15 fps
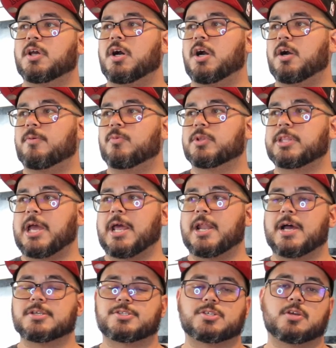Uh, with that,
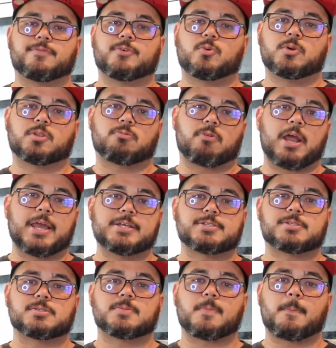I serve it with
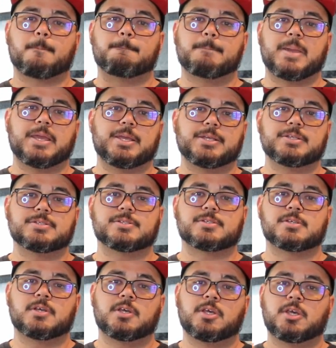rice,
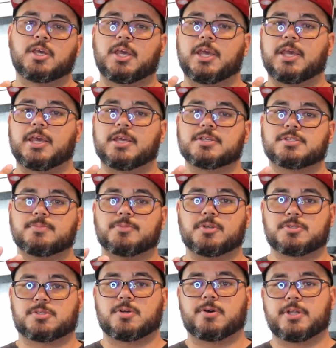beans, and some
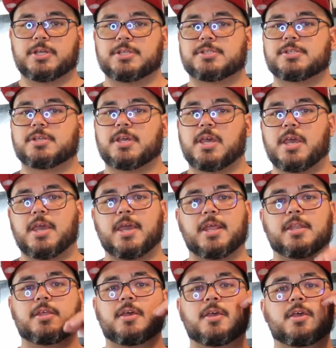tostones.
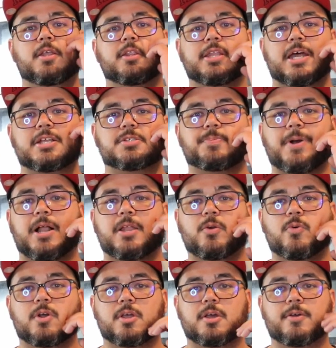And that is probably
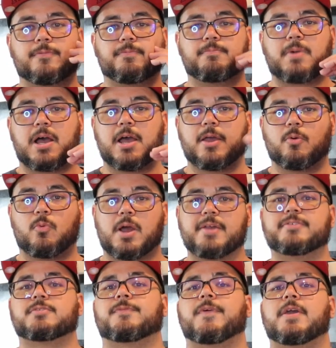one of my
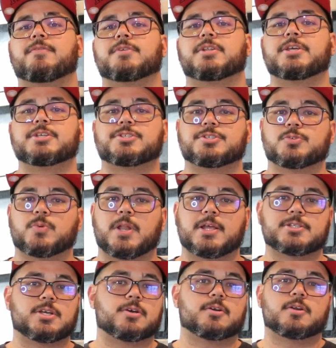wife's favorite dishes. When I
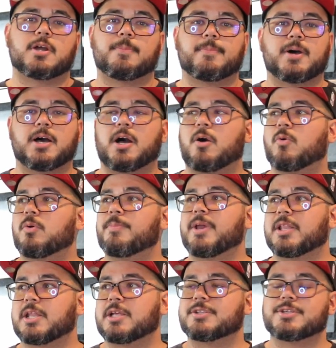tell her I'm, I will
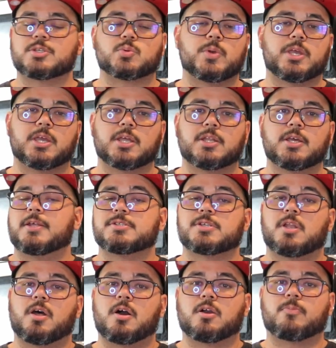make that this weekend. It is
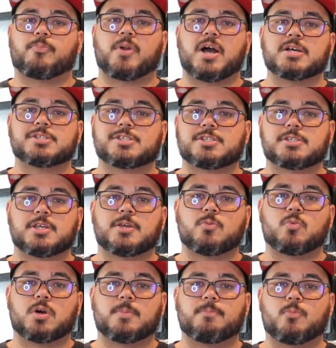a longer process
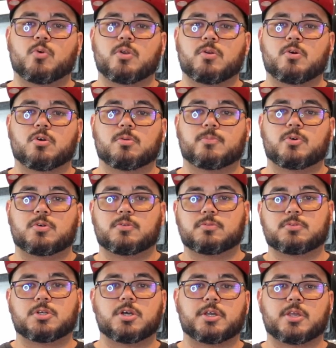than what more
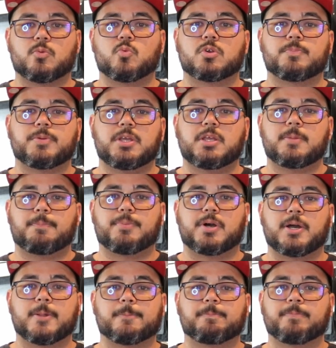normal cooking would be,
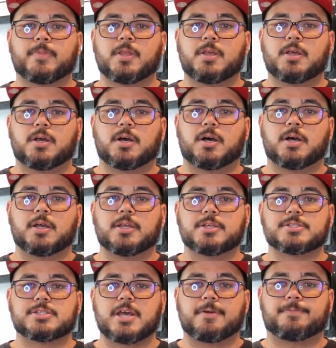but uh,
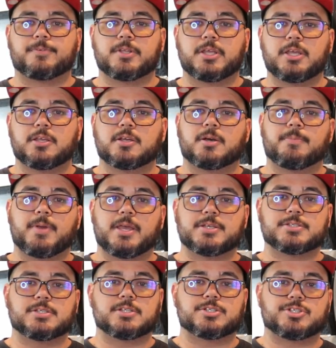it's definitely
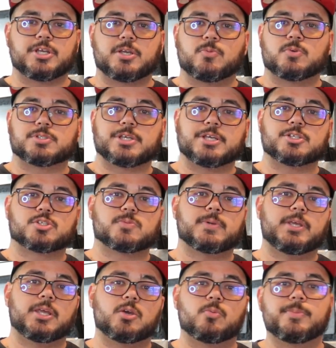amazing. The chicken will taste
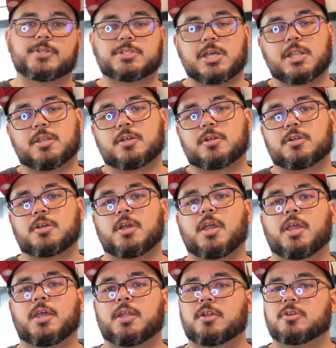sweet, it'll be tender,
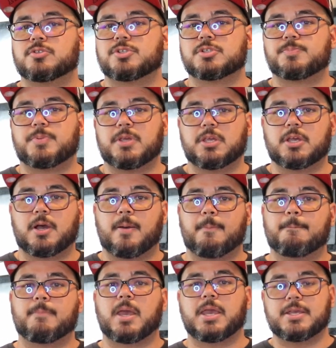and it'll just be
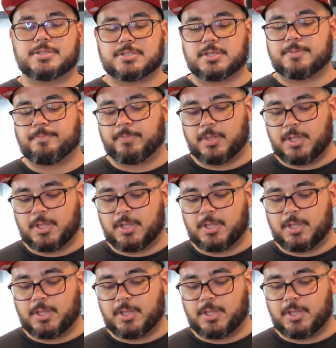amazing.